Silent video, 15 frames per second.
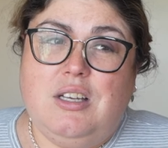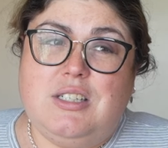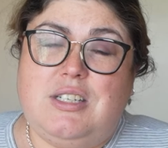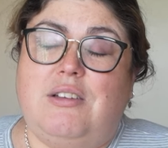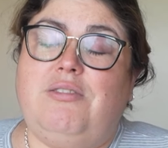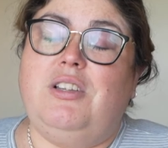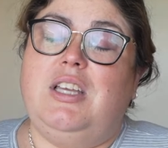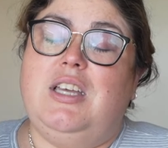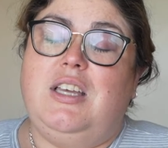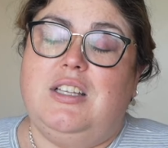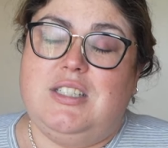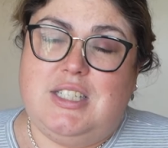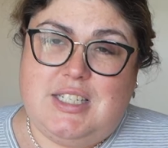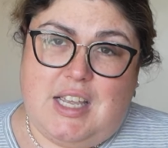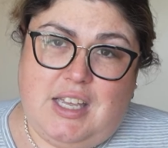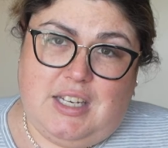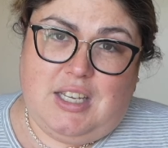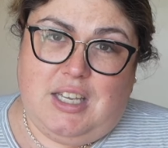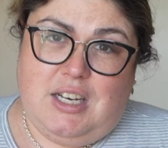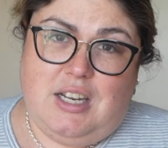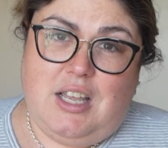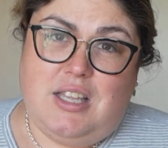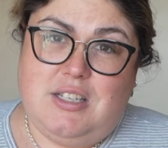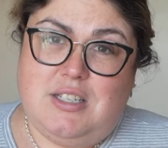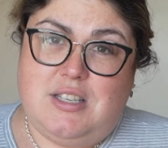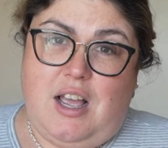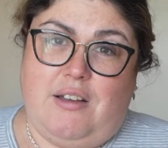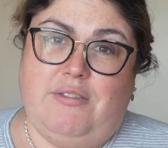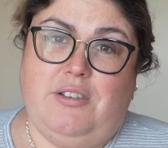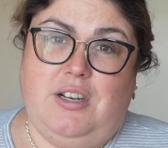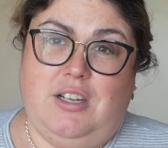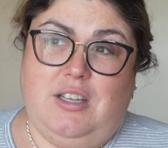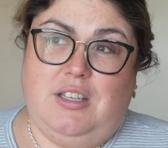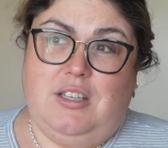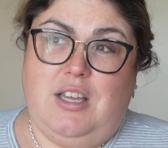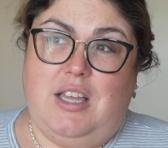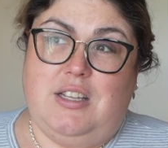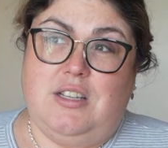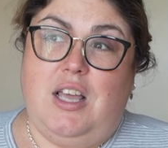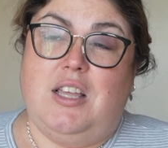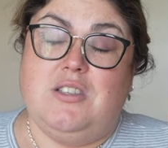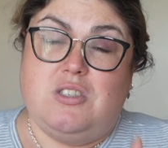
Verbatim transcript: definitely dated in definite and in,